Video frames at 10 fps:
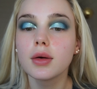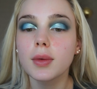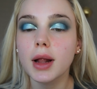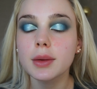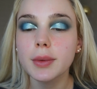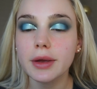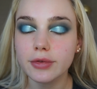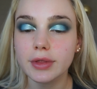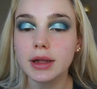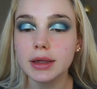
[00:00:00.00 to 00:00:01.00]
While I'm waiting
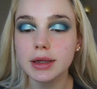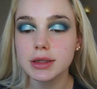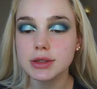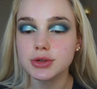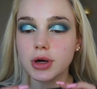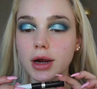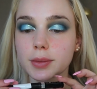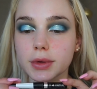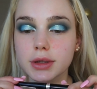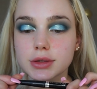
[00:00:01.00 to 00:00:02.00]
for the glitter to dry,
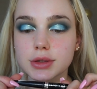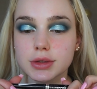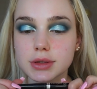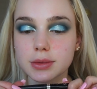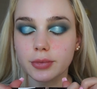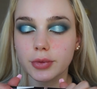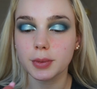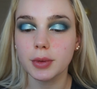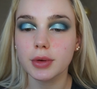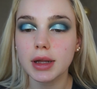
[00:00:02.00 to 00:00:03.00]
I'm gonna do some Rimmel